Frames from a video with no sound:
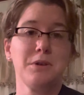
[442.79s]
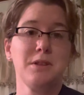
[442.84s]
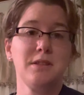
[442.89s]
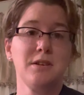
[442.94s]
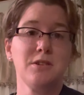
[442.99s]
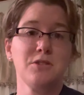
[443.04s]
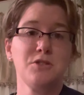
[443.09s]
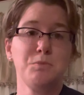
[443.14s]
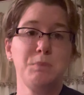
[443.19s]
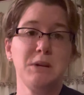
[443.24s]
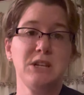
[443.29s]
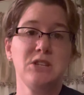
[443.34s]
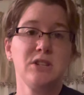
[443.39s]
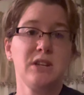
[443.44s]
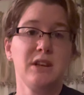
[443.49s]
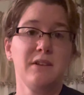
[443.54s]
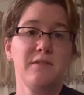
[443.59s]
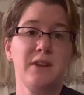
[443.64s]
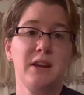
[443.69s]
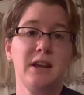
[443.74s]
your speech
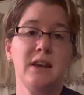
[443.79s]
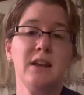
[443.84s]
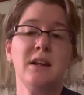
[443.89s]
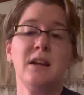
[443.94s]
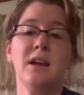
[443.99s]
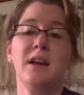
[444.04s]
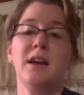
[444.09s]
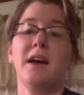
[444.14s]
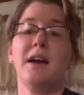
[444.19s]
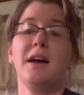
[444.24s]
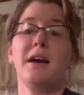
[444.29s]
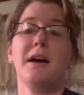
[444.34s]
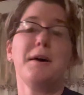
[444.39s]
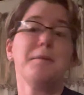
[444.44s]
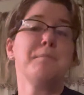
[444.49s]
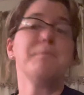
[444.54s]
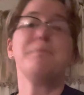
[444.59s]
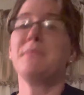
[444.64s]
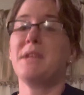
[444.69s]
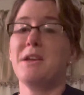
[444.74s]
giving,
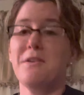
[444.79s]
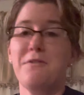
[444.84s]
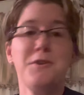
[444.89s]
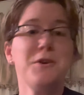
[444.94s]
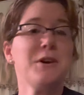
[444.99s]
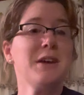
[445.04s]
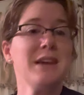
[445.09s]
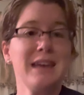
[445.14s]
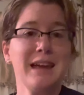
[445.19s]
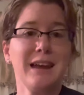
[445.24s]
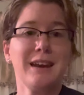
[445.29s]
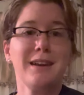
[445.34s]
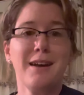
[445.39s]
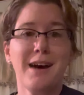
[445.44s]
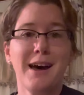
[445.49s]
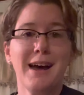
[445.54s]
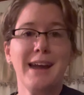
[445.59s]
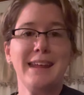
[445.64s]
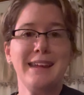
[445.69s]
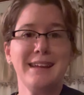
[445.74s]
if you can get an
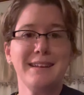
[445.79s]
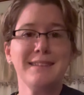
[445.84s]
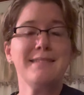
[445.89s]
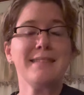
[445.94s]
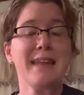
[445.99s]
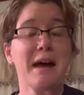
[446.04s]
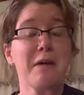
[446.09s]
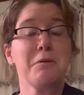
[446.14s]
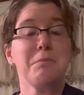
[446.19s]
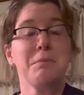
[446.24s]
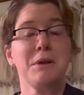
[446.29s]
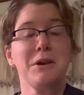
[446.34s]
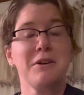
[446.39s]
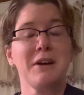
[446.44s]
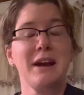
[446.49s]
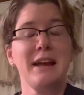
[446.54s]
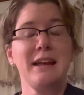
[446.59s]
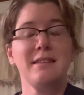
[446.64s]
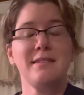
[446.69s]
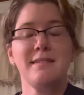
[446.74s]
audience, that would be
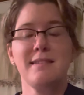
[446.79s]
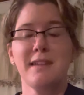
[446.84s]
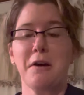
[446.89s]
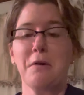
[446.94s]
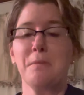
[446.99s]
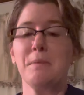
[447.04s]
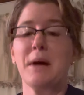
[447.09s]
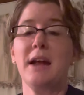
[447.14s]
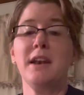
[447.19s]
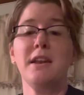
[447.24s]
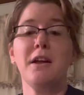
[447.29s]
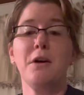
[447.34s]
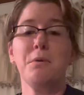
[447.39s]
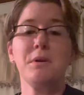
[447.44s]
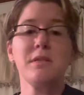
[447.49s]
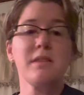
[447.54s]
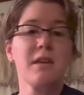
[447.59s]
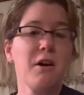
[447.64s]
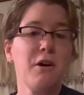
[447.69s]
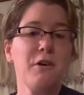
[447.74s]
great. So I know
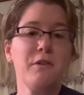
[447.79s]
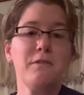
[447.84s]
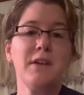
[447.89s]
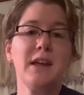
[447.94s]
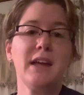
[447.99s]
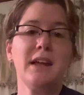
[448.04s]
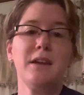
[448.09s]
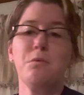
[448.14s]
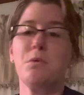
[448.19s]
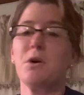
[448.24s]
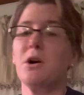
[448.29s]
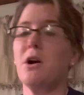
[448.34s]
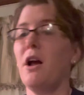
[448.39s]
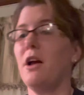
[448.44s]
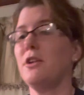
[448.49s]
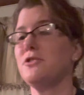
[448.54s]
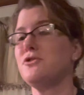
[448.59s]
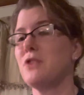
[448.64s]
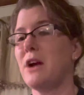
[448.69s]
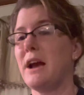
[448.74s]
with COVID, we're
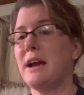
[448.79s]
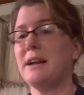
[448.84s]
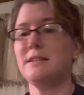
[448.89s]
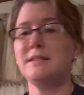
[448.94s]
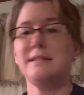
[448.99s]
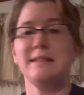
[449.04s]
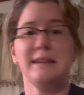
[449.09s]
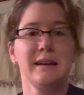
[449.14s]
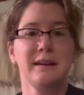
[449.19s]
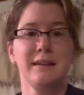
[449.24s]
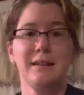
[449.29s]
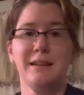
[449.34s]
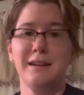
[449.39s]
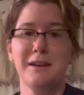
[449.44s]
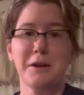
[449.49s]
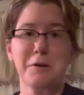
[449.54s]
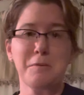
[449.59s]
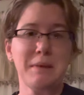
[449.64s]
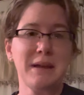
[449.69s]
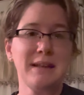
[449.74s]
all trying to,
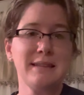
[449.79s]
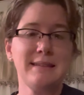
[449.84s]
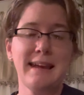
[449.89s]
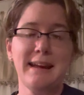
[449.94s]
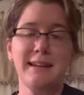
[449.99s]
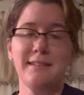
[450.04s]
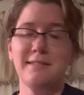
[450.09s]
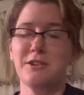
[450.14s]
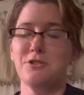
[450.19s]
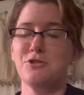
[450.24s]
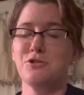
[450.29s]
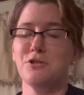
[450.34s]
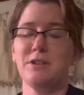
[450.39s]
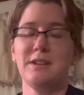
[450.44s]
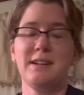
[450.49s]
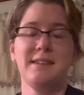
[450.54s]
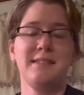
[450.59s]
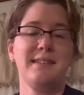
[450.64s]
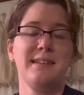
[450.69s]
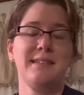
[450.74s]
maintain social
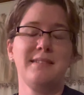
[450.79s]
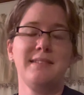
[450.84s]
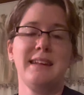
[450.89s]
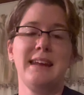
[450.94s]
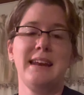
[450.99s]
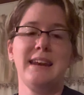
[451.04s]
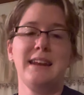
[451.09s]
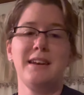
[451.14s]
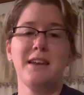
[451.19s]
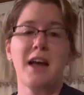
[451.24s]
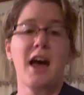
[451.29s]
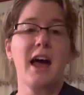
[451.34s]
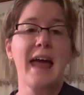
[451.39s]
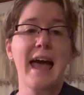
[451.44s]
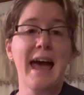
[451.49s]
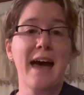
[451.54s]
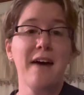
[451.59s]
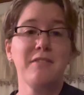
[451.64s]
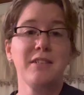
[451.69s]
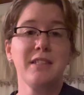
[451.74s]
distancing and not
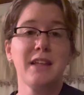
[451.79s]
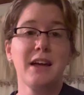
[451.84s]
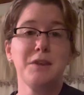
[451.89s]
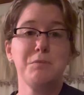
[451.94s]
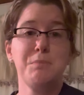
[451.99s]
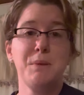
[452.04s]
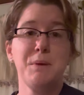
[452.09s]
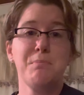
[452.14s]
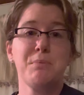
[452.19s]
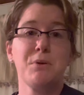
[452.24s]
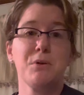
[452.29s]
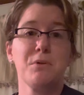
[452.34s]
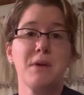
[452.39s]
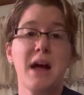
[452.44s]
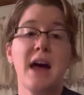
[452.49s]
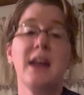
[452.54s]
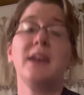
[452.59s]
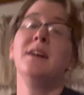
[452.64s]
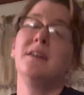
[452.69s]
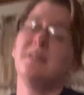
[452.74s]
have a lot of people
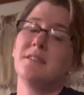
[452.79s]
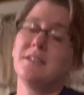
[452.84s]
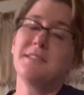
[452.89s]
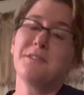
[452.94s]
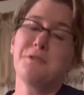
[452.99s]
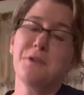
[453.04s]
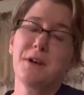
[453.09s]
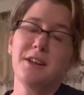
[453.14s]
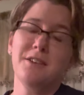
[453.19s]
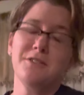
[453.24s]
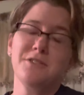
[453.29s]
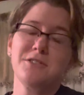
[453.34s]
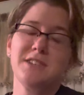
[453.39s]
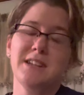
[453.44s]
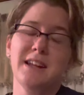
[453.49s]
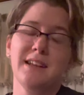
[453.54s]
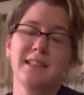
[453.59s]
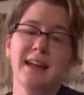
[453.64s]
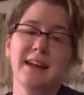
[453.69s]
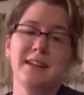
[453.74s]
around. So I
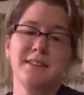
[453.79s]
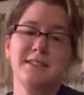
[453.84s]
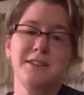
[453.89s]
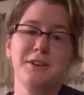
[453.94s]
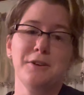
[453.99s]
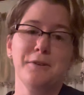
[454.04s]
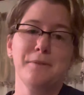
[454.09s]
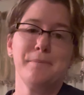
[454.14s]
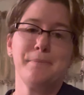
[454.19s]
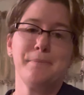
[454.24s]
understand that too.